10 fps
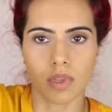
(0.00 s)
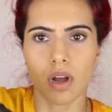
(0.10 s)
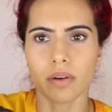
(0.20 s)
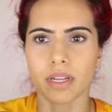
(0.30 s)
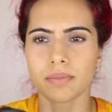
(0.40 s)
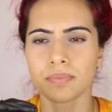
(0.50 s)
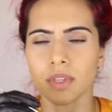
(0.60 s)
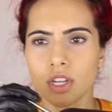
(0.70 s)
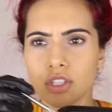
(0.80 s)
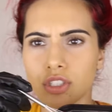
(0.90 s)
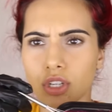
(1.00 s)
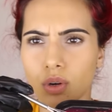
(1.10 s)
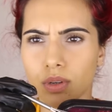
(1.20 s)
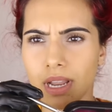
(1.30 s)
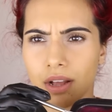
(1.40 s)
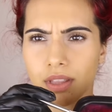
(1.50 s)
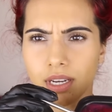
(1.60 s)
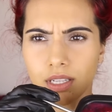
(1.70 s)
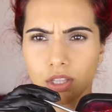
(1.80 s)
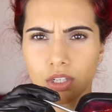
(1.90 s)
Alright. So now
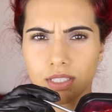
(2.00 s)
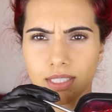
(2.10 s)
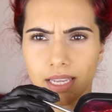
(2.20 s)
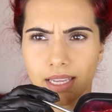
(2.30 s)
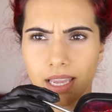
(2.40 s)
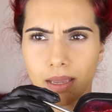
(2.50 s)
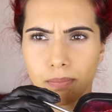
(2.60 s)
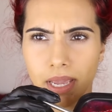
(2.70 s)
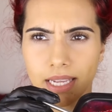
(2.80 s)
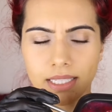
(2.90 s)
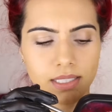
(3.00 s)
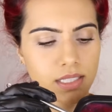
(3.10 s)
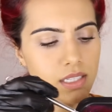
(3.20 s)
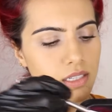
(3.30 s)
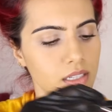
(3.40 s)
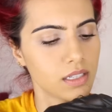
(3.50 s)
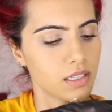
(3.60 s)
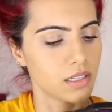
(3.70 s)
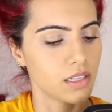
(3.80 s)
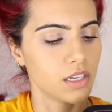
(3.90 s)
that it looks like a paste,
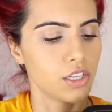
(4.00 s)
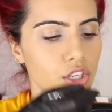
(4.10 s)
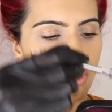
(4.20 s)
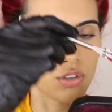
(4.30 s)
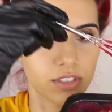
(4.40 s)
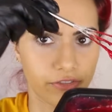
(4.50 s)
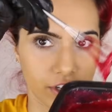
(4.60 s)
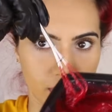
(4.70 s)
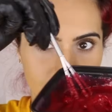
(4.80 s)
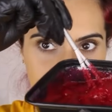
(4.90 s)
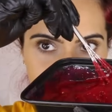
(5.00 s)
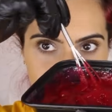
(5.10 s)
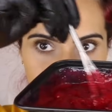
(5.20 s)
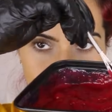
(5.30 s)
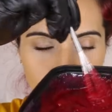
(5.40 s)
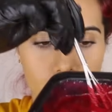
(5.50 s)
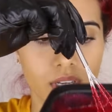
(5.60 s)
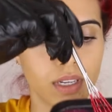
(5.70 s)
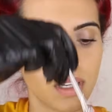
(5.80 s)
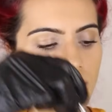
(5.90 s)
you know, it's fairly
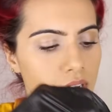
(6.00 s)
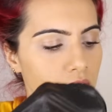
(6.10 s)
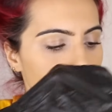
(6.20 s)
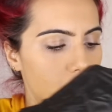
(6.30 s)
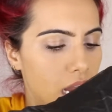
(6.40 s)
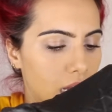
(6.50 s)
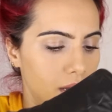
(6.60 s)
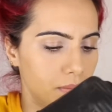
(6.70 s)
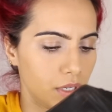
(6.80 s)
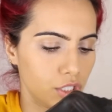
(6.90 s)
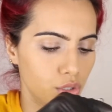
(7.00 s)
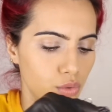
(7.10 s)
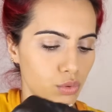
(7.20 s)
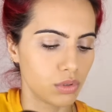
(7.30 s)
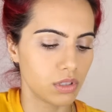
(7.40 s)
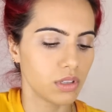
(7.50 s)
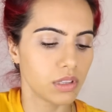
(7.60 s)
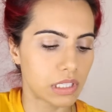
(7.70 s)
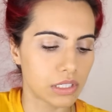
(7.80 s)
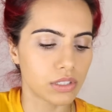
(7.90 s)
smooth, you
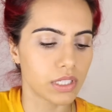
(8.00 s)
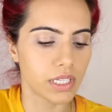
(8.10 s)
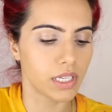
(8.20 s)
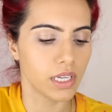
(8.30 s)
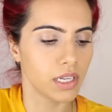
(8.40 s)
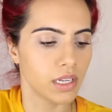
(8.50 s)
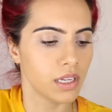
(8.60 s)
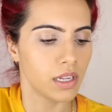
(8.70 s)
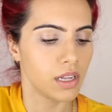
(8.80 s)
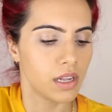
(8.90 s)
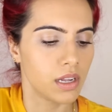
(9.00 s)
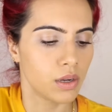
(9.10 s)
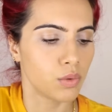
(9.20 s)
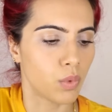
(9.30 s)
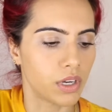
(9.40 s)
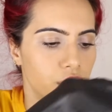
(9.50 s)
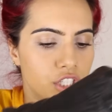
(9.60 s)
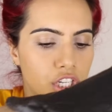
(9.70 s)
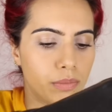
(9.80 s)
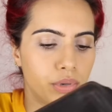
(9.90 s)
literally want to
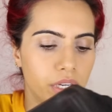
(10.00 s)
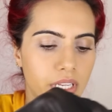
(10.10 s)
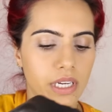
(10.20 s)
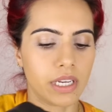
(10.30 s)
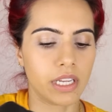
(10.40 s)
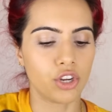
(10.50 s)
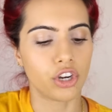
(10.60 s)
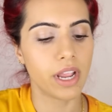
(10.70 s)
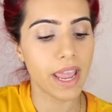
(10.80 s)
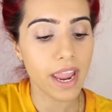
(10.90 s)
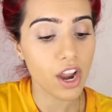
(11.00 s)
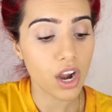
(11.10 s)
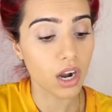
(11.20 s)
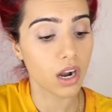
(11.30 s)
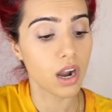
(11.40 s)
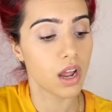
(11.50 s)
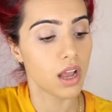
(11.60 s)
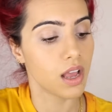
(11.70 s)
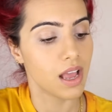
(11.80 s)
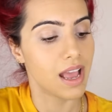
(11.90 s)
start putting it in your hair
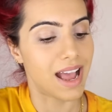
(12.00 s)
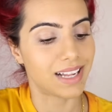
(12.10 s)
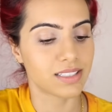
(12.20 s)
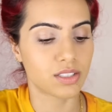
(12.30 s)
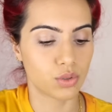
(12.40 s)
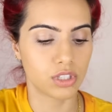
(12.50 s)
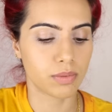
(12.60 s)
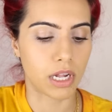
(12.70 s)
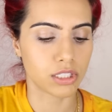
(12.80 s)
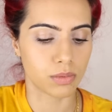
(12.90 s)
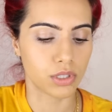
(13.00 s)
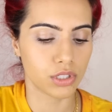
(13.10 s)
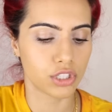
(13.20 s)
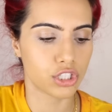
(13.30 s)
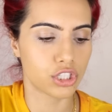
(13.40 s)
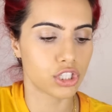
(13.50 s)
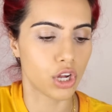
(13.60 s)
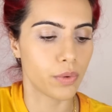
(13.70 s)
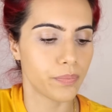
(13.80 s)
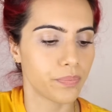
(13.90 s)
as soon as possible.
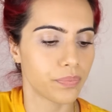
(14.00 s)
So